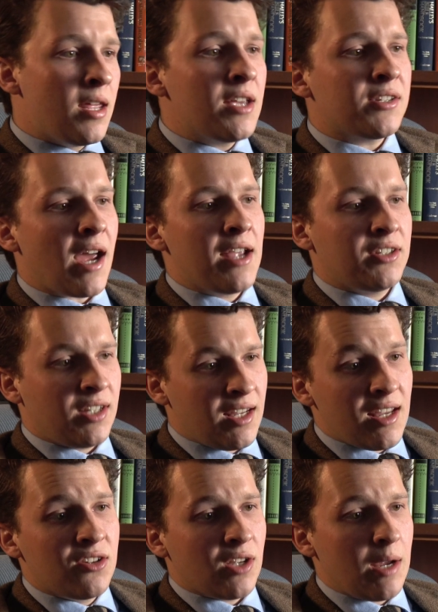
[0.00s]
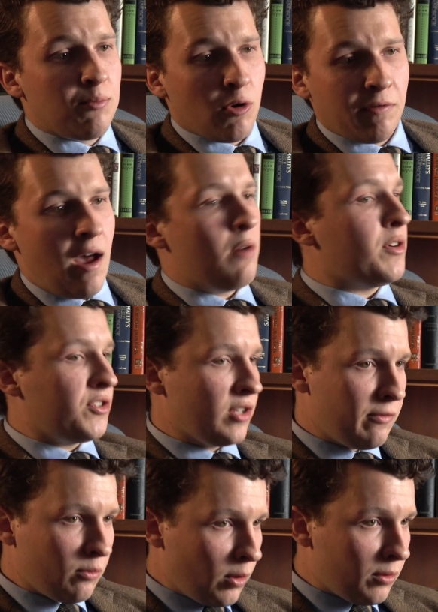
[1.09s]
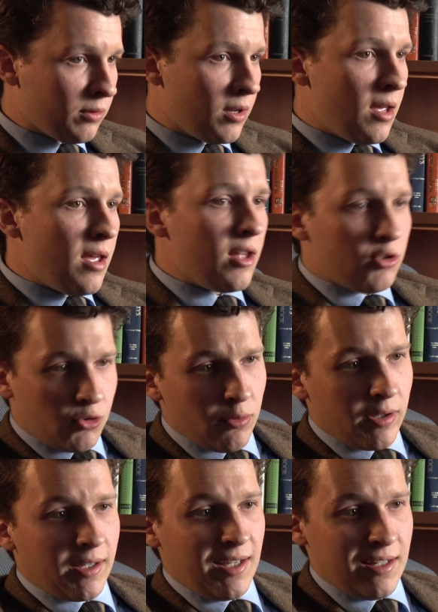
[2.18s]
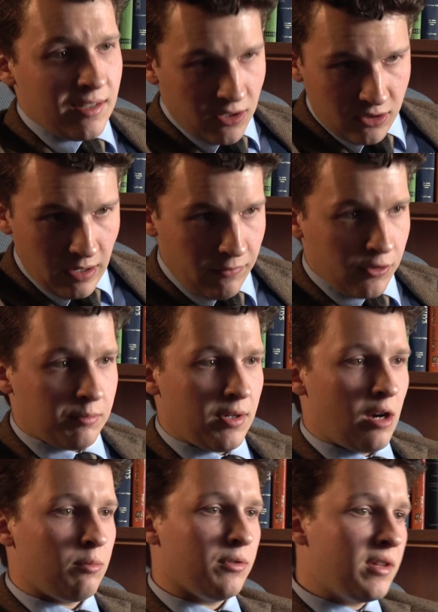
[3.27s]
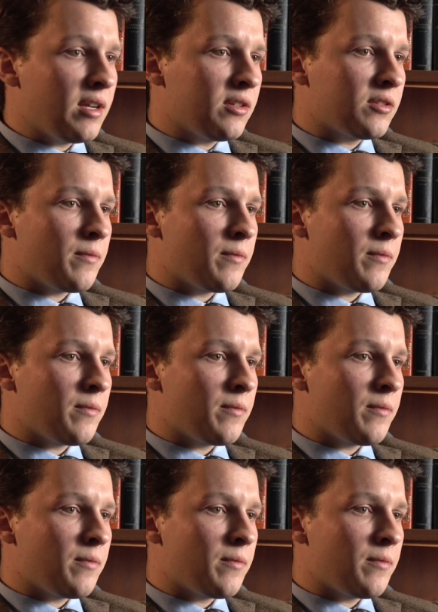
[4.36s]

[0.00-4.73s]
his eyes, he is a profound sufferer. And truly, he did suffer some terrible things.